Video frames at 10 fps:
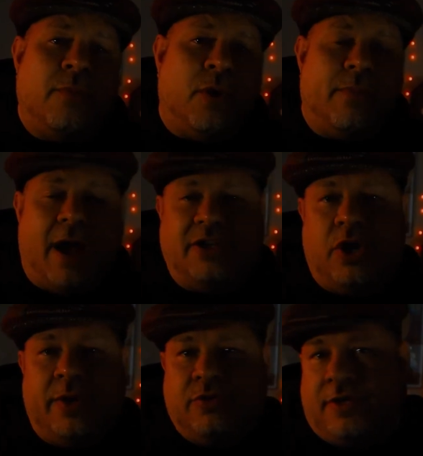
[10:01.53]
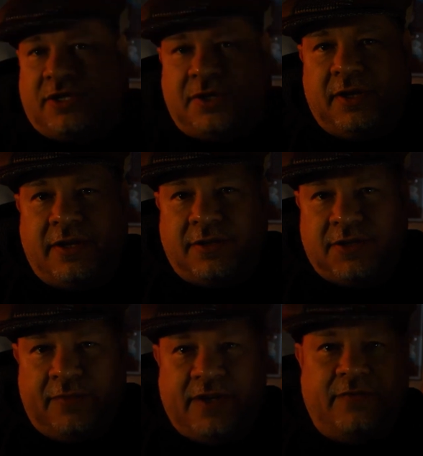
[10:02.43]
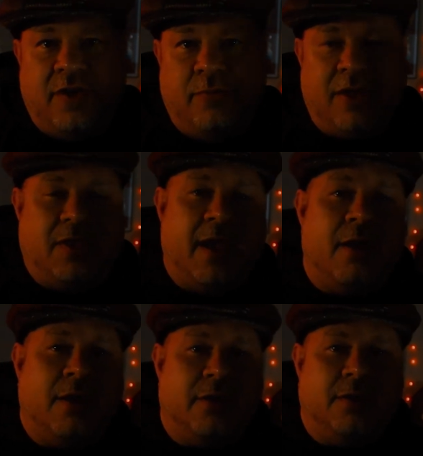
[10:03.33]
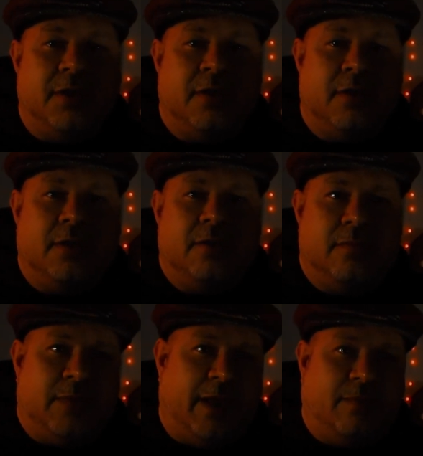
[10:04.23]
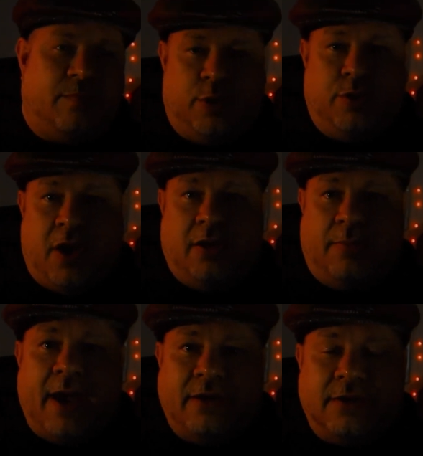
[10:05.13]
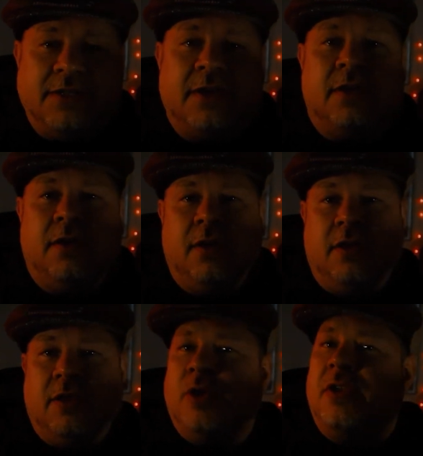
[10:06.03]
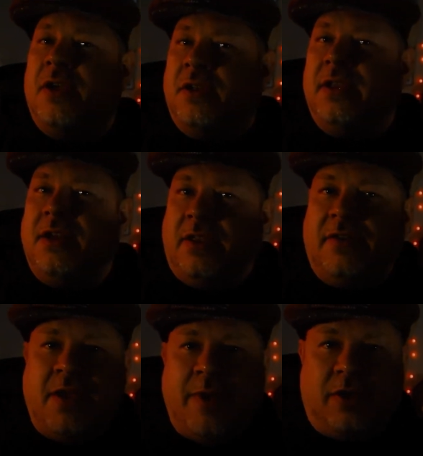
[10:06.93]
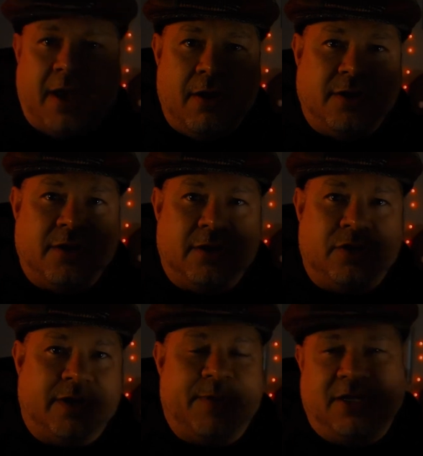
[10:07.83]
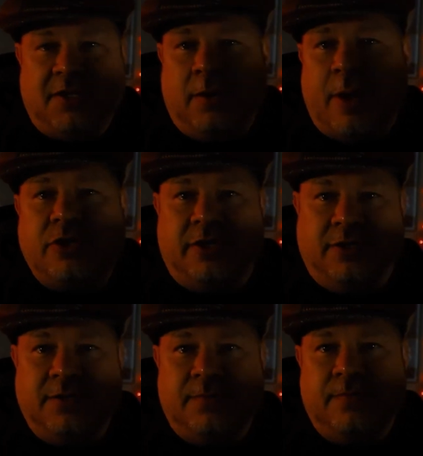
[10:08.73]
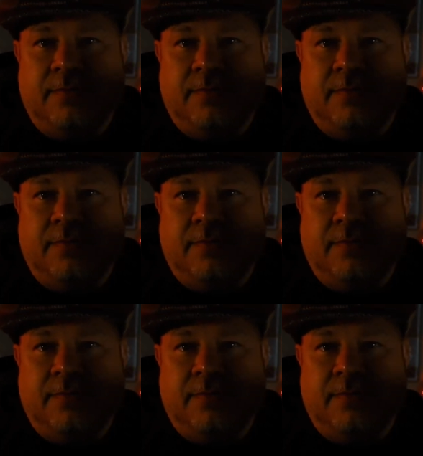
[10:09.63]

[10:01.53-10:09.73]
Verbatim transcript: And the more macho and traditionally conservative you make the characters, like blue-collar miners, the more they're going to lean on the female character to express their emotions.